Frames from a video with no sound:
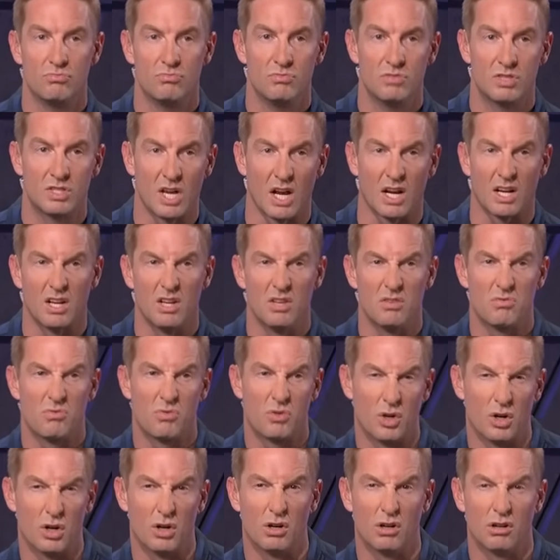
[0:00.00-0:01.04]
second,
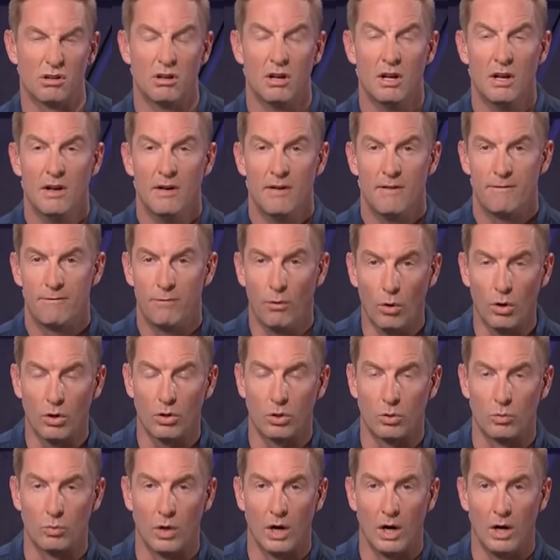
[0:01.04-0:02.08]
third,
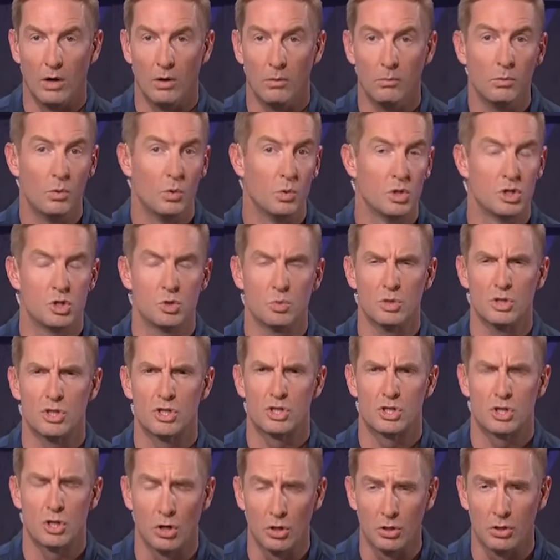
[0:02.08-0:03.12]
fourth realm, which would
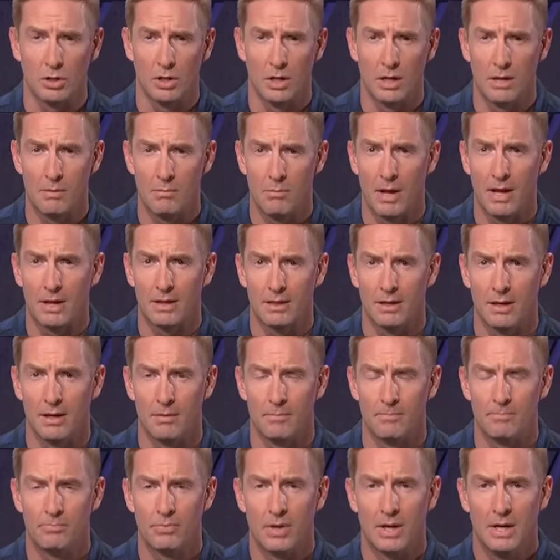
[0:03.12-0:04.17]
certainly make
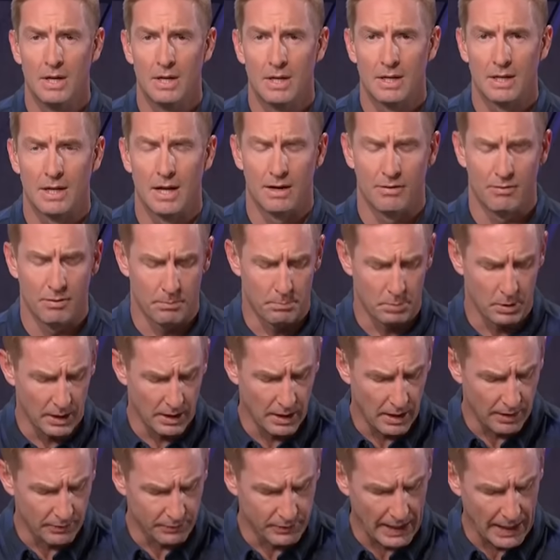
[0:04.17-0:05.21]
them kind of a
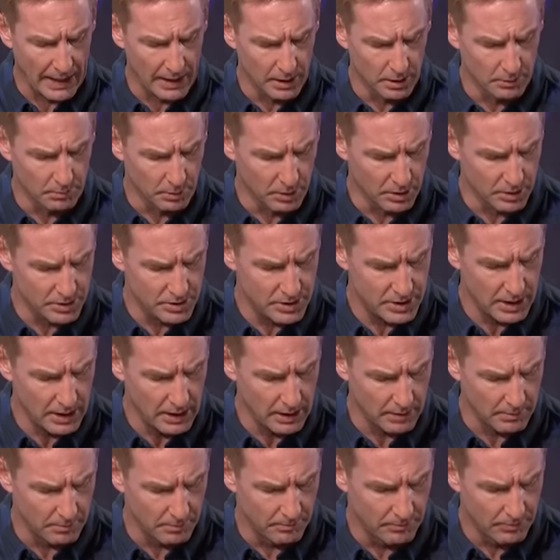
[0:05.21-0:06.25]
playoff caliber
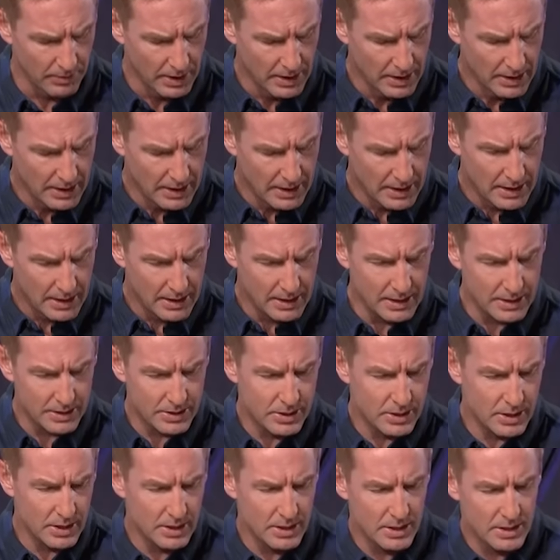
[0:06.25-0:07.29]
team.
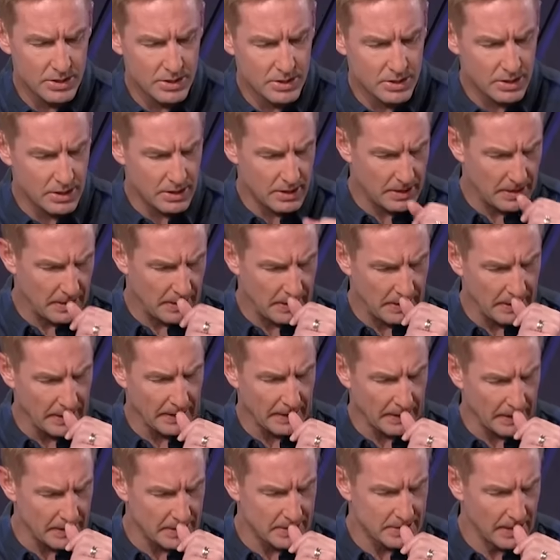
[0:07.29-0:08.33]
This is,
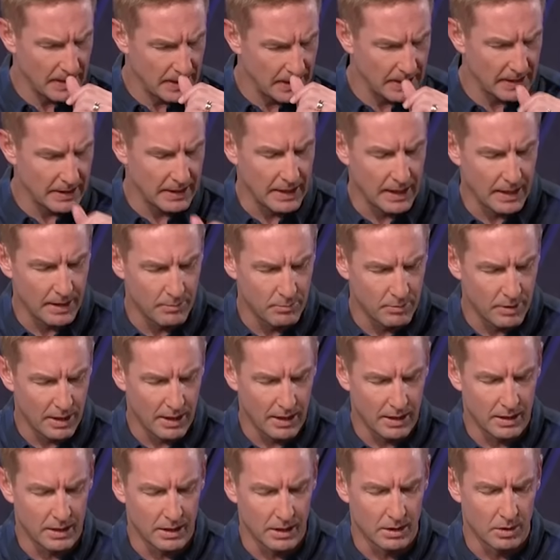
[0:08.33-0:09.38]
like I said, a game that
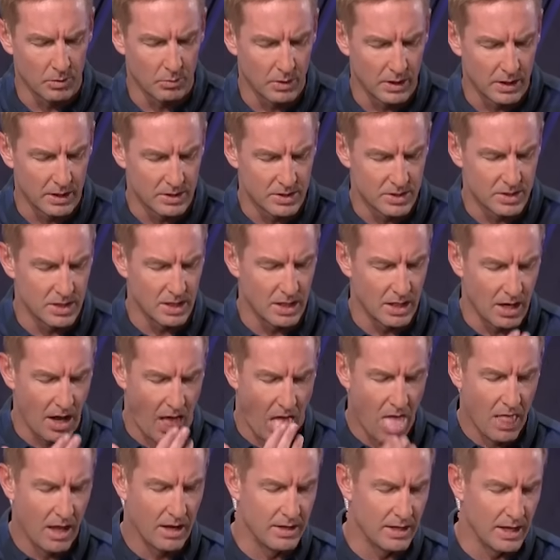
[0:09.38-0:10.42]
I think that we could see
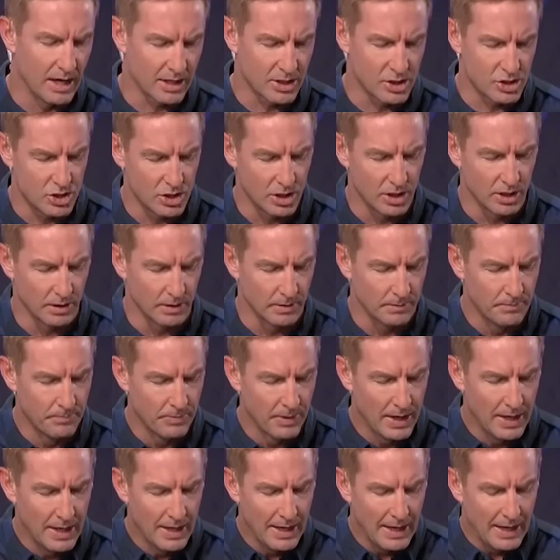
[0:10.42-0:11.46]
next year.
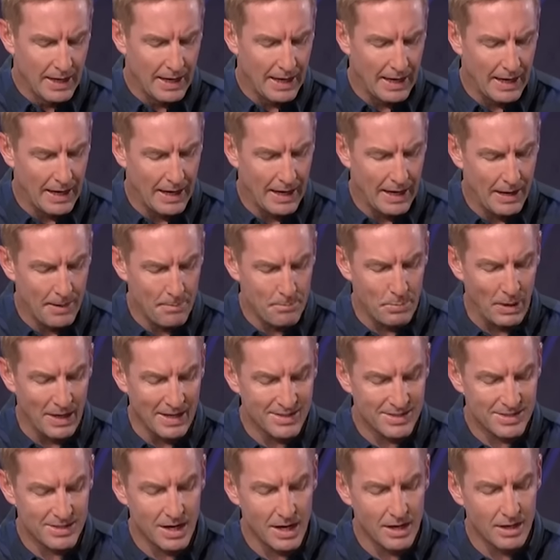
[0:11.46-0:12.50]

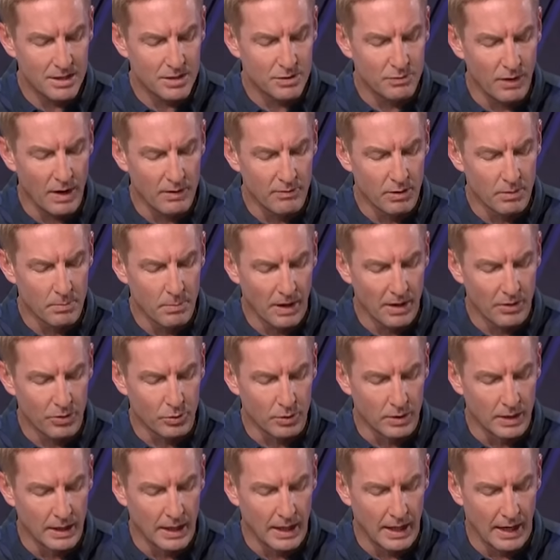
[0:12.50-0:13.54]
Penn State is favored by
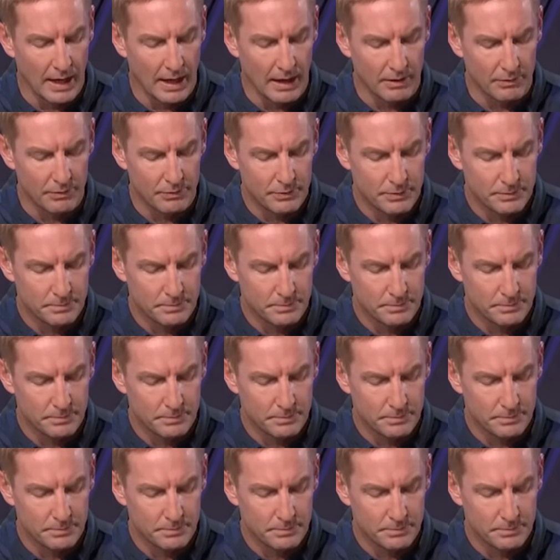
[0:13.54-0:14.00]
3.5.